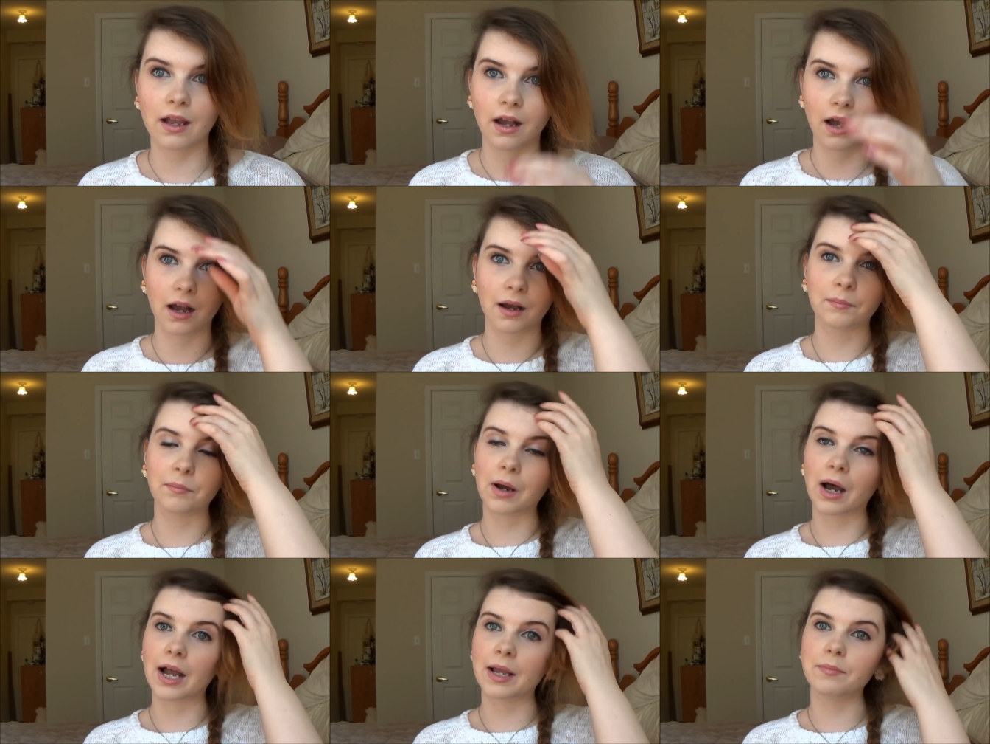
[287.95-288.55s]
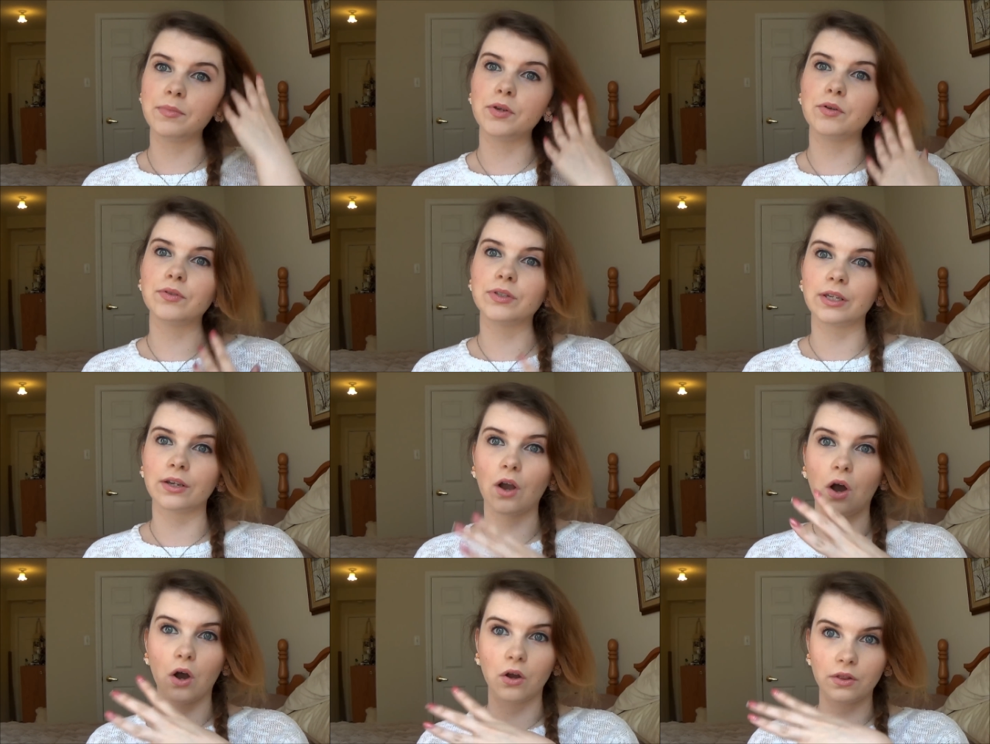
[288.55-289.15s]
Um, I'm
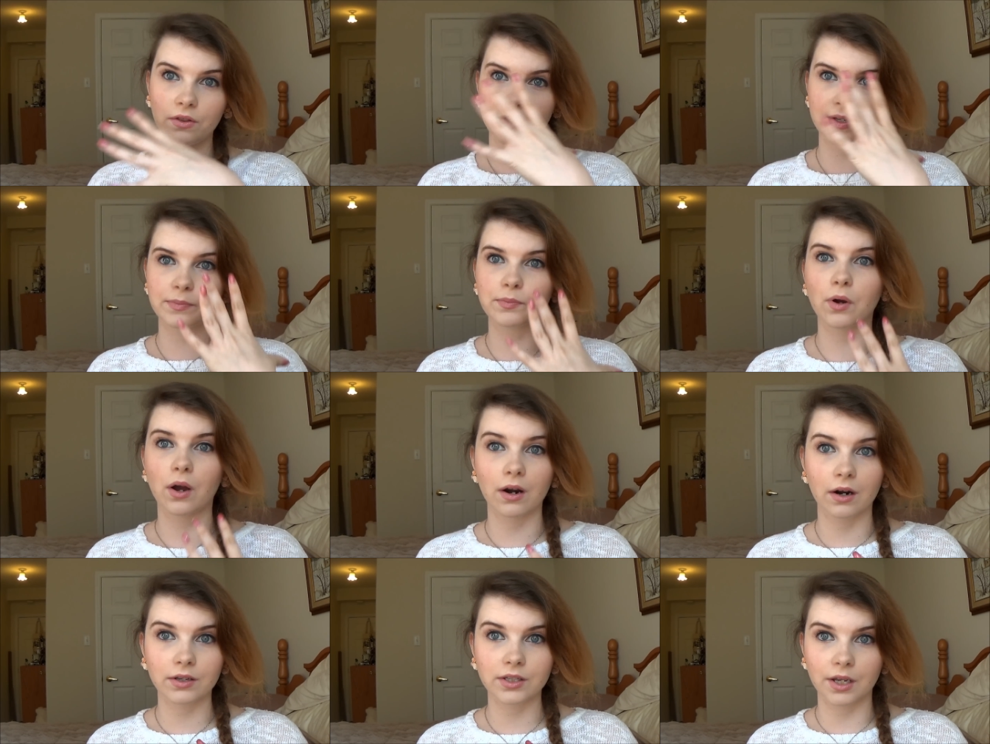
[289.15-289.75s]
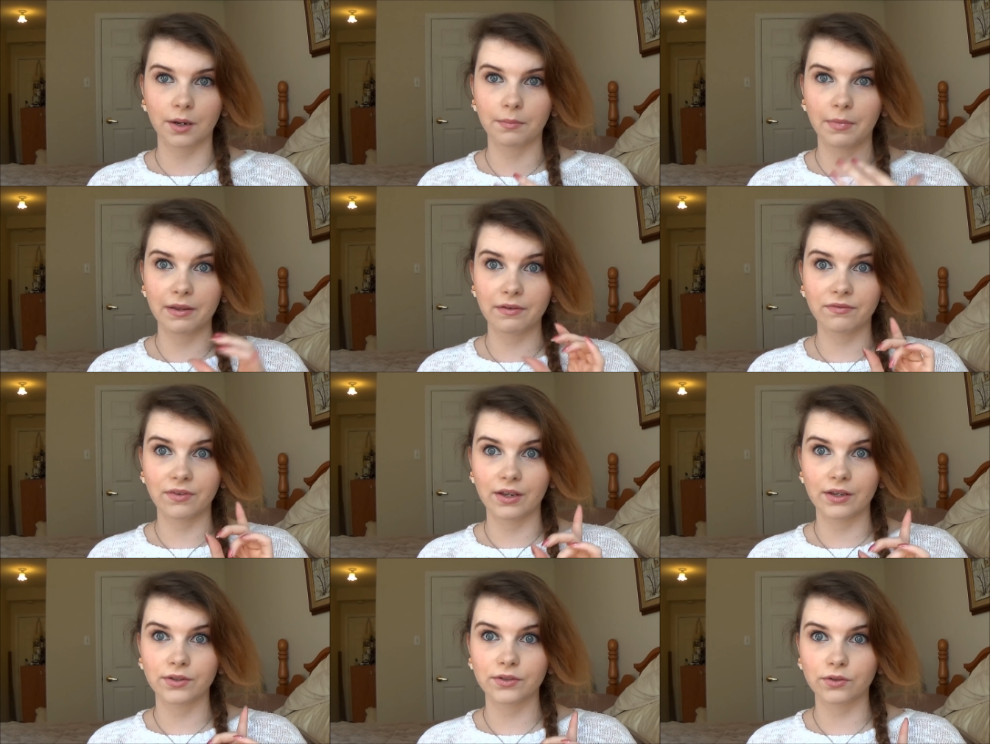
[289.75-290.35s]
using all of these products on my
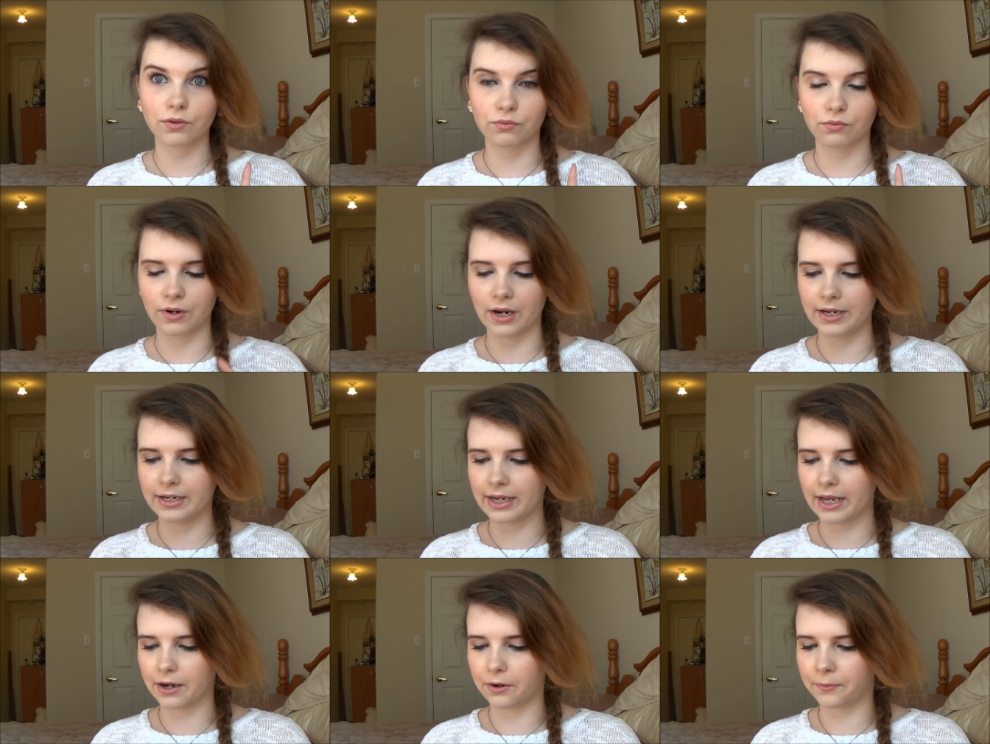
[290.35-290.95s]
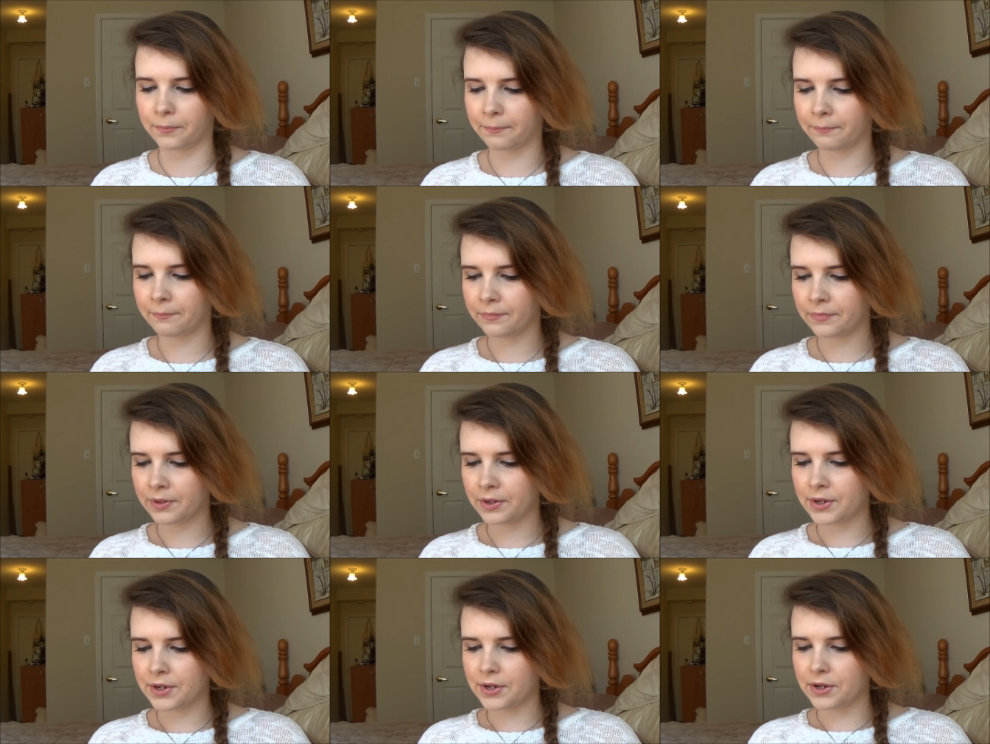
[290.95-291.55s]
face right now.
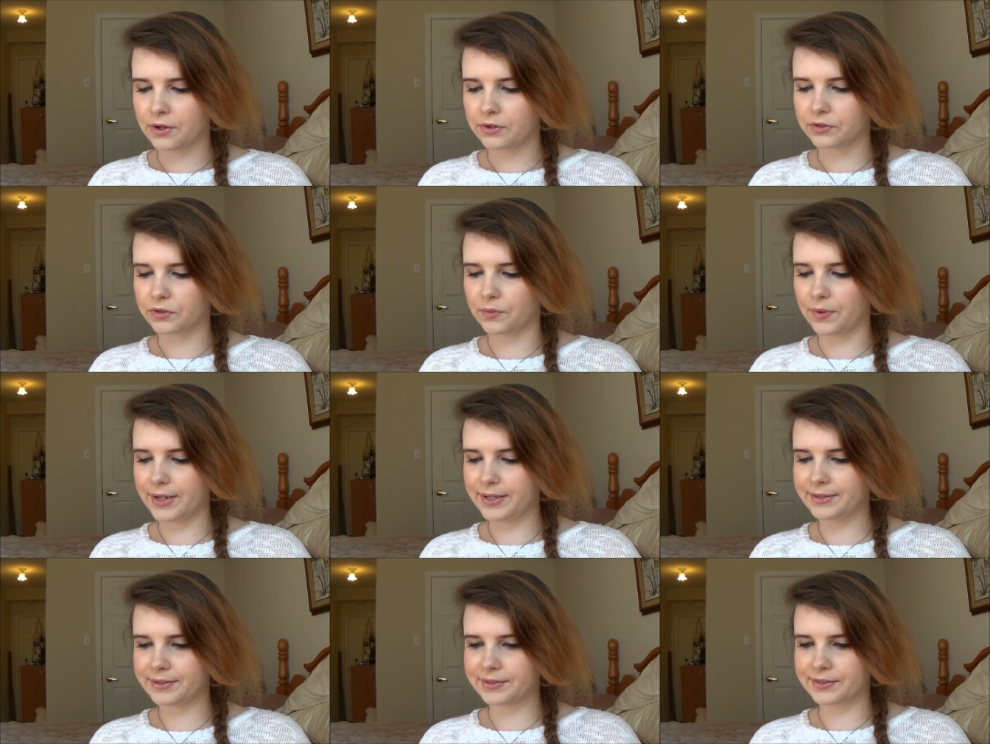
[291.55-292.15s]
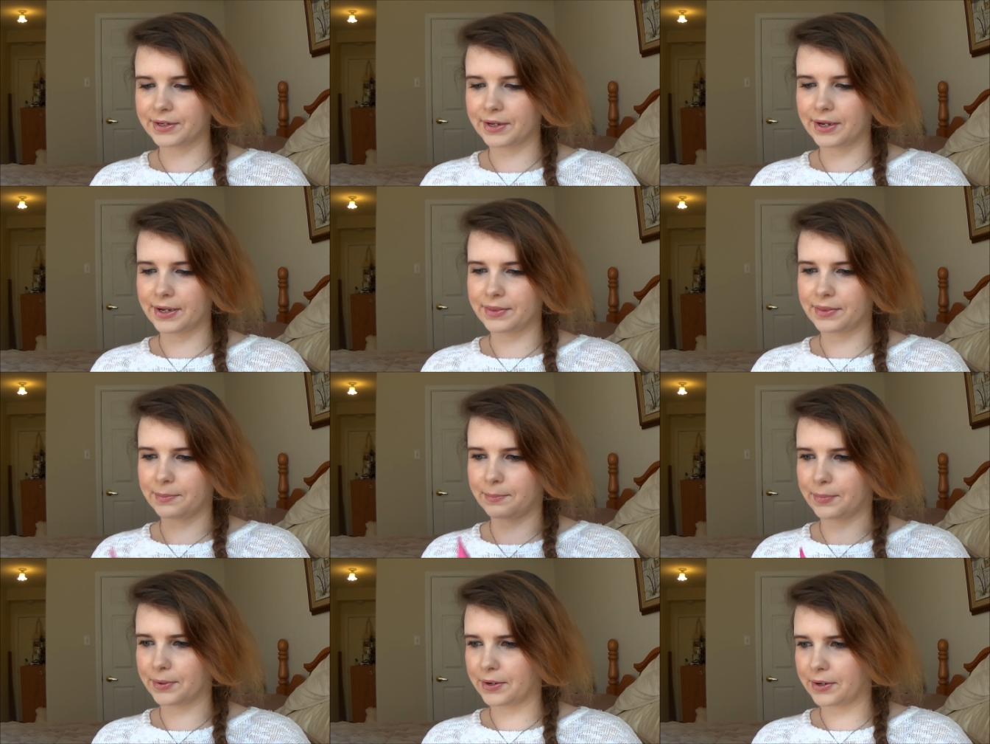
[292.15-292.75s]
So inside
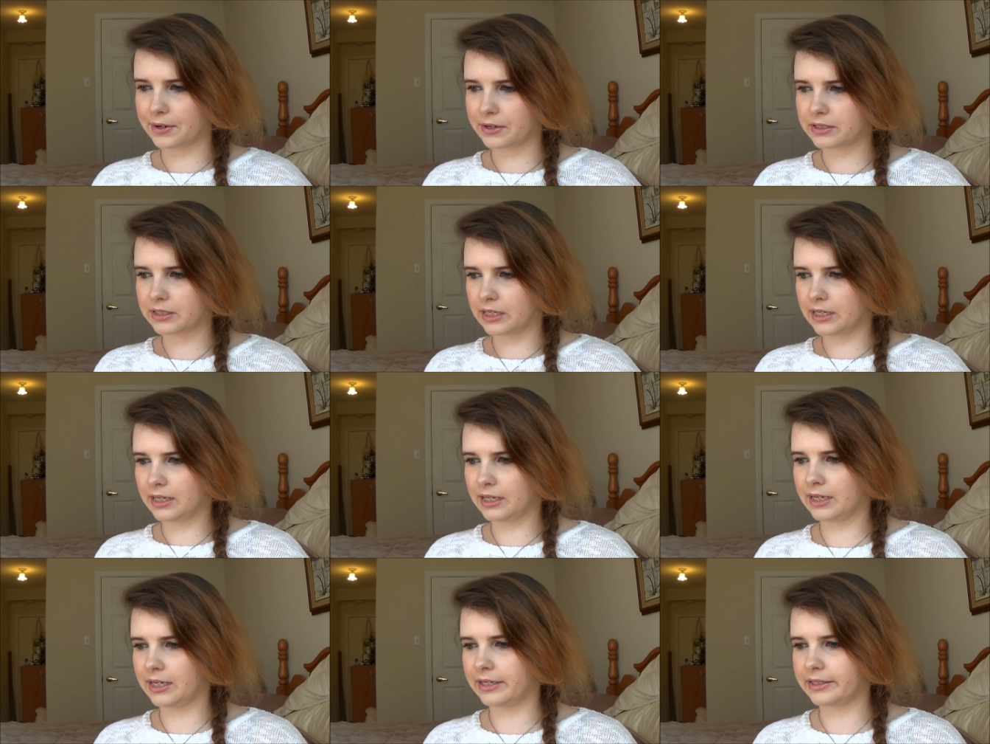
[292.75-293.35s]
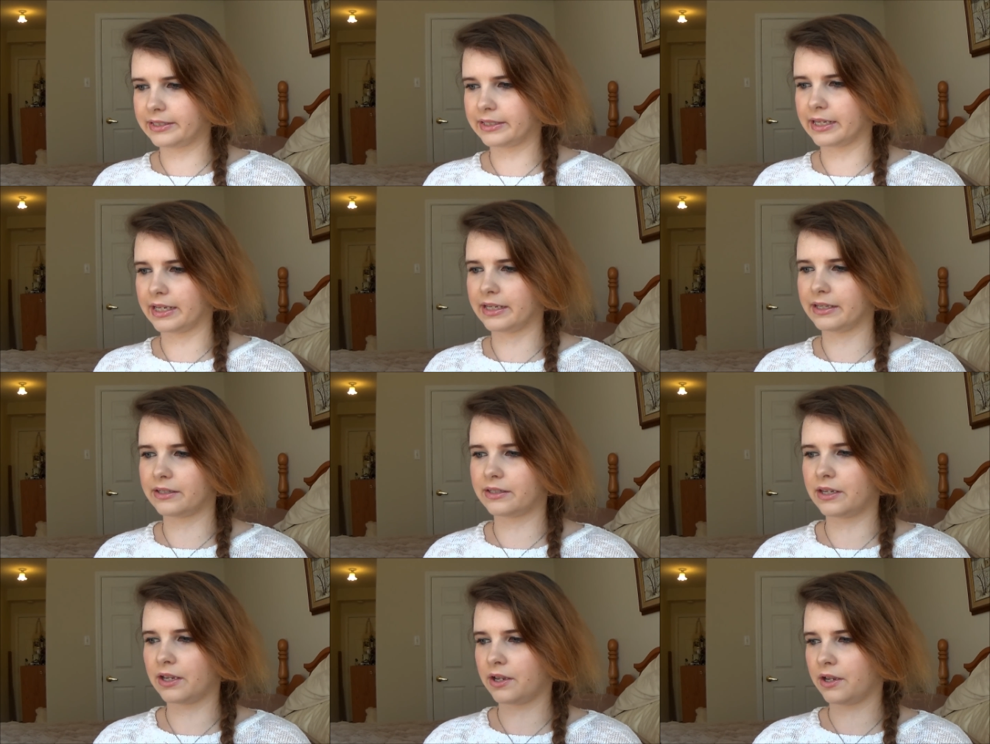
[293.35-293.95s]
the box it
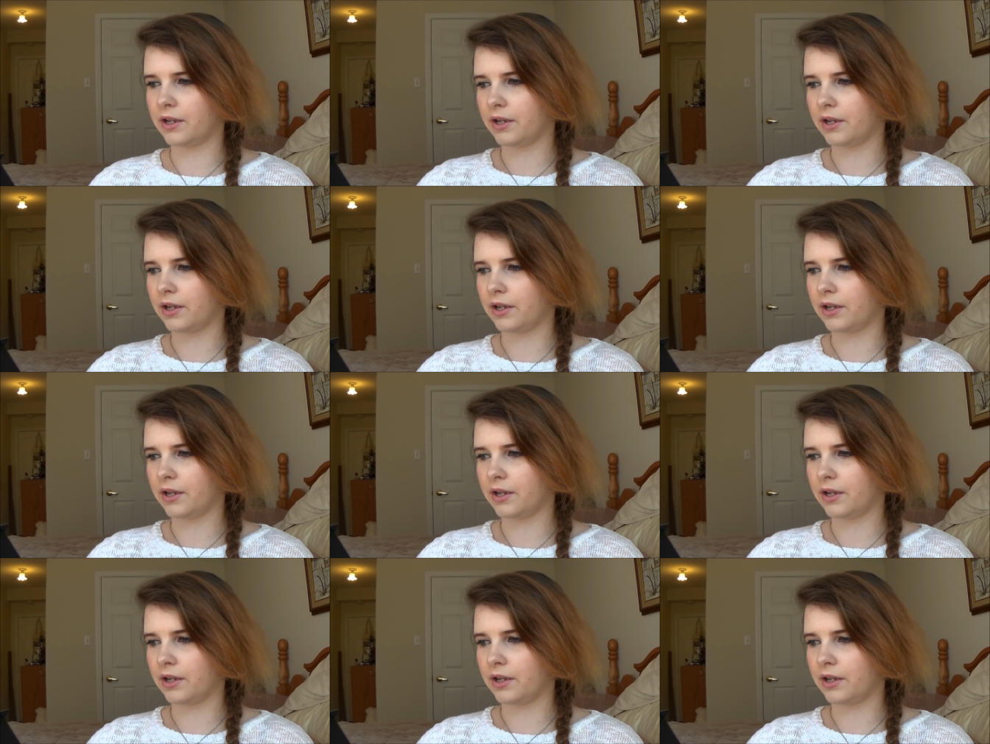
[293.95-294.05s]
says